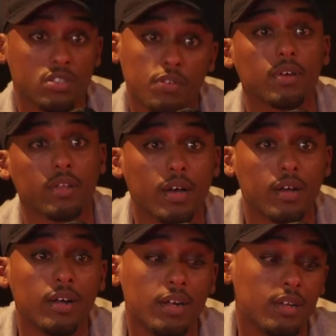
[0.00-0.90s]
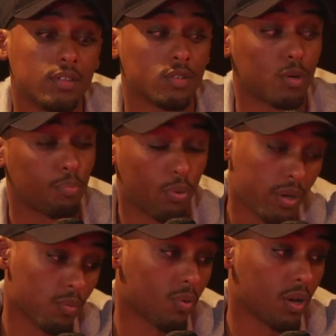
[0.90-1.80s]
and stuff like that, to the
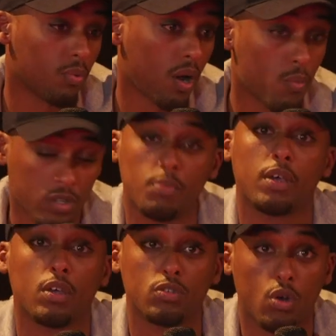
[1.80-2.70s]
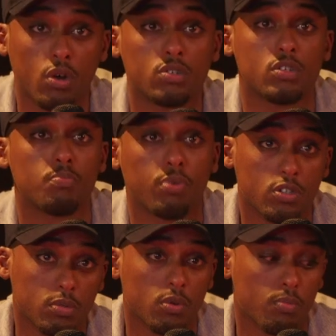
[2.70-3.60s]
point where I wanted to make it as honest as
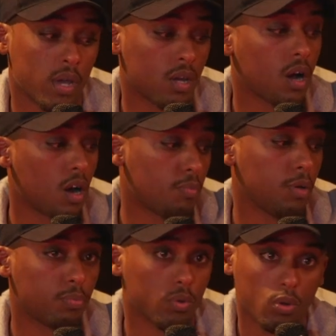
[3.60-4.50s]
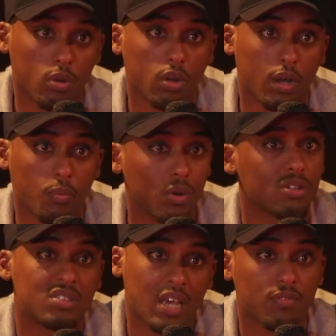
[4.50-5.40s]
possible, make our people look like we're
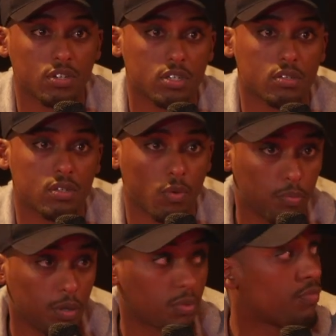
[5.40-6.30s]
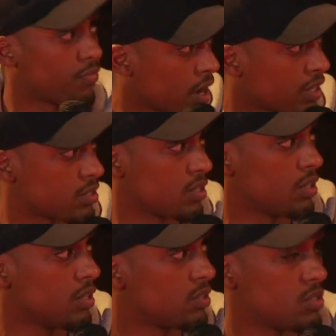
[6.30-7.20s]
not savages. There were people fighting
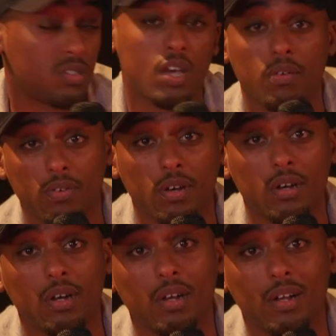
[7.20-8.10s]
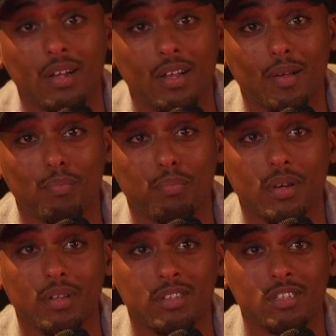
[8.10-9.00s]
to save her,
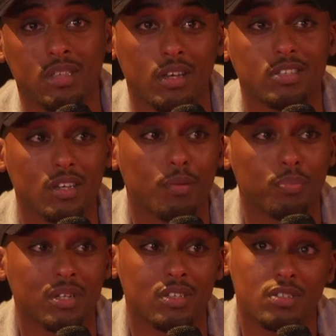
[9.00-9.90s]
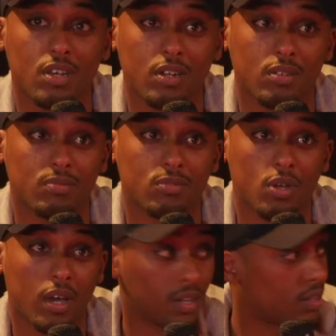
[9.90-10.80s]
but this theater company decided
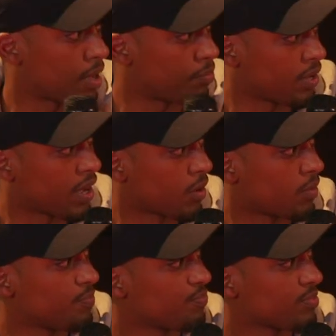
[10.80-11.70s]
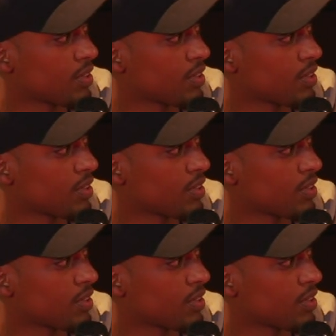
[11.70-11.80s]
to edit that bit out.